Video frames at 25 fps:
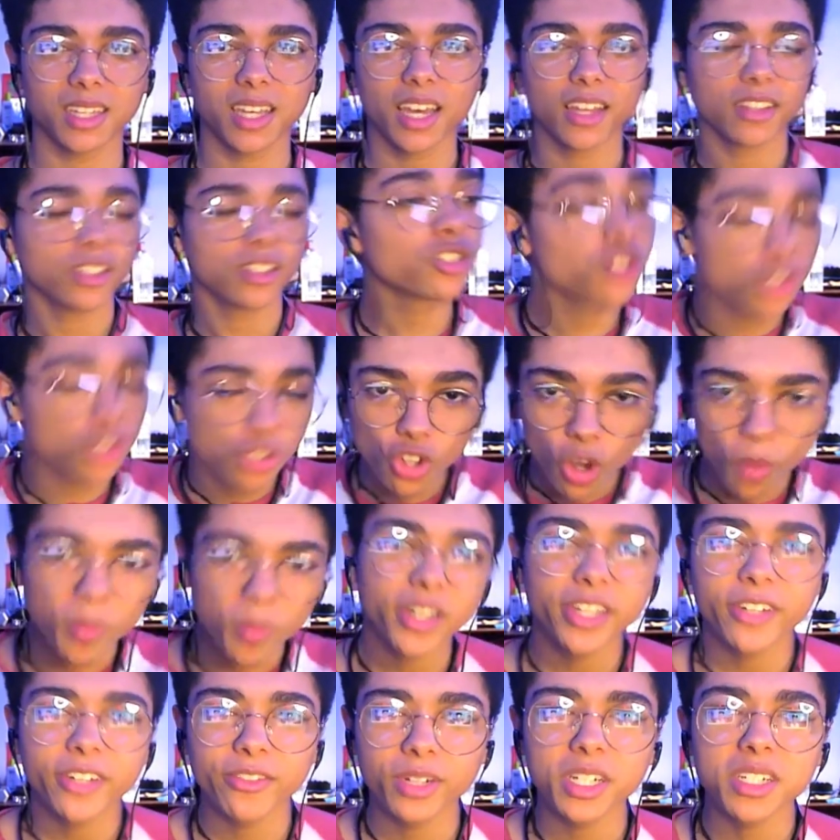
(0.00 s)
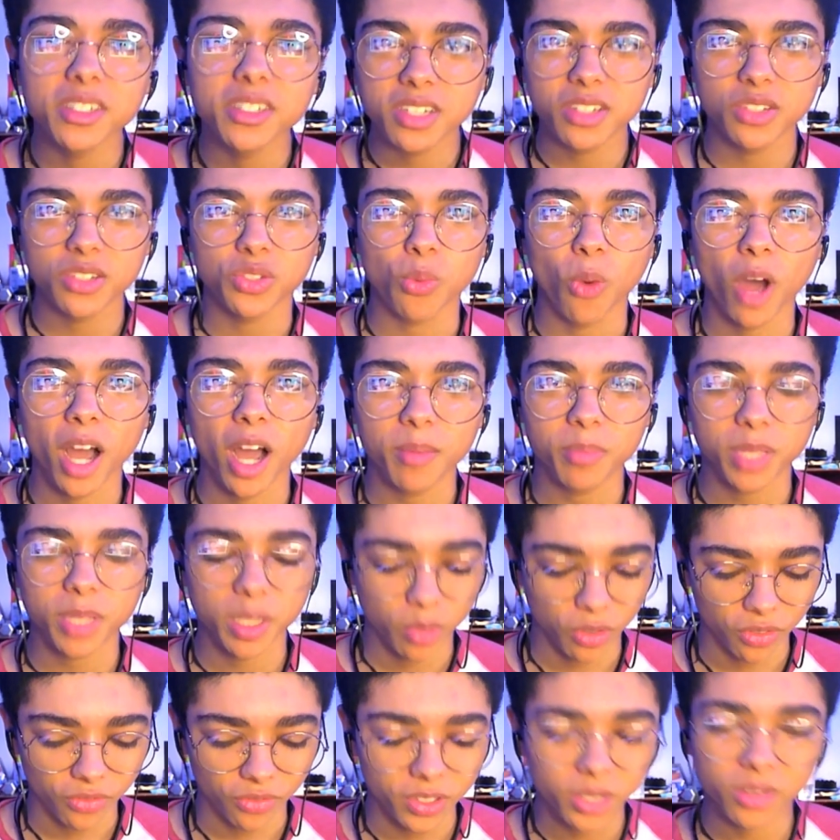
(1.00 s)
There's so many reasons why people
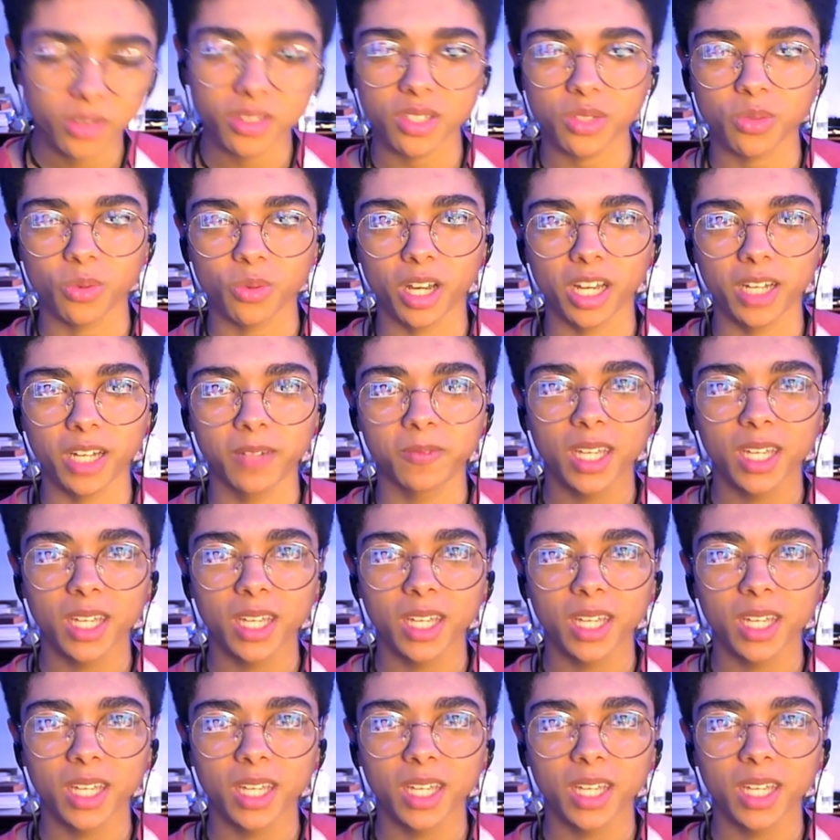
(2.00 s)
feel this way.